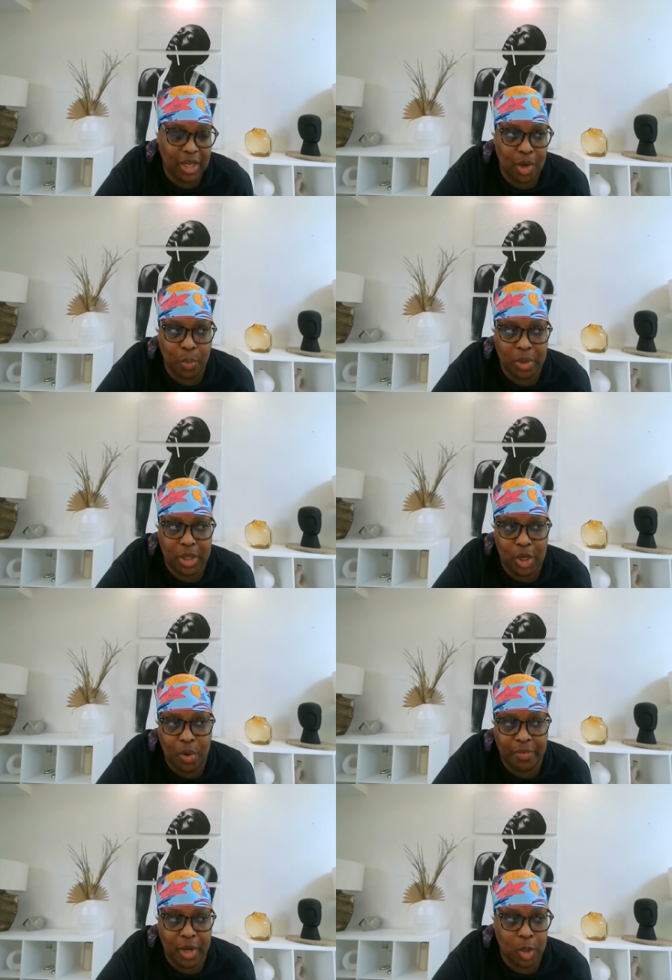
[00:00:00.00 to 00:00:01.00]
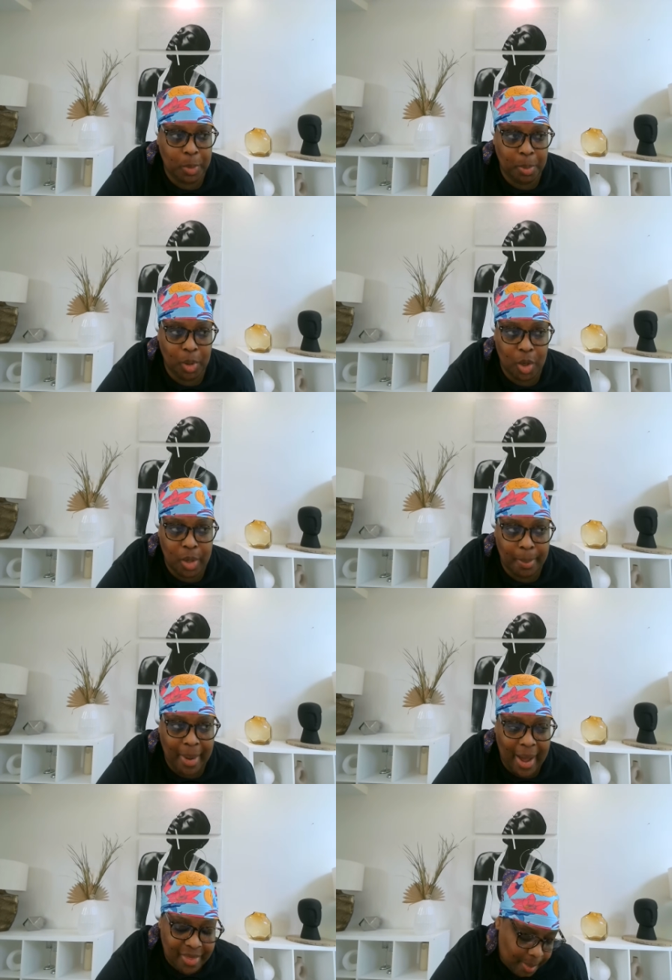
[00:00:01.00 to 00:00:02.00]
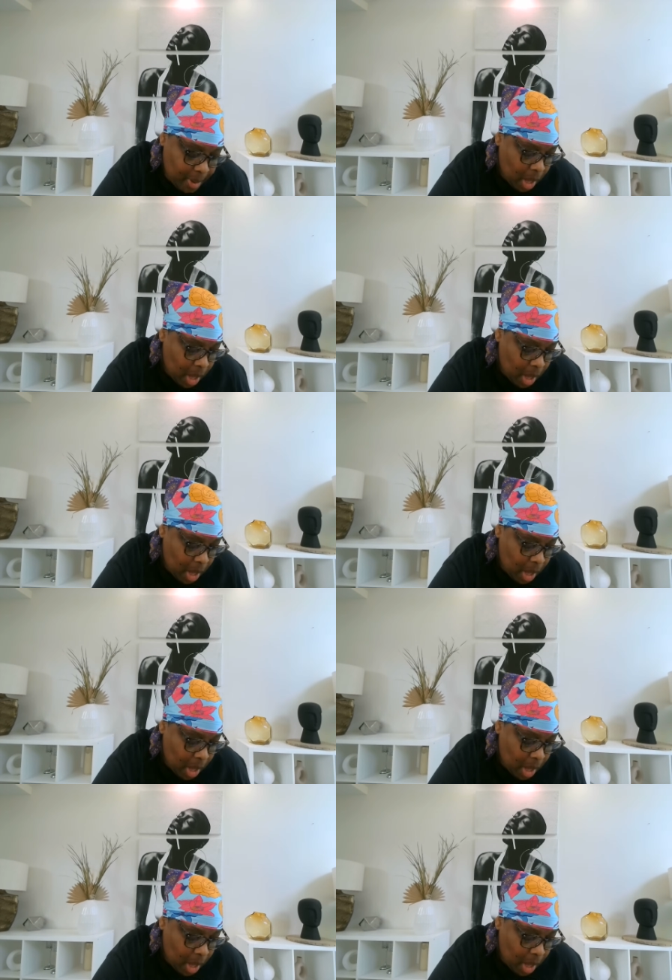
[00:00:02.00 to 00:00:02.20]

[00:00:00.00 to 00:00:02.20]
Don't really know if other people are going to buy them.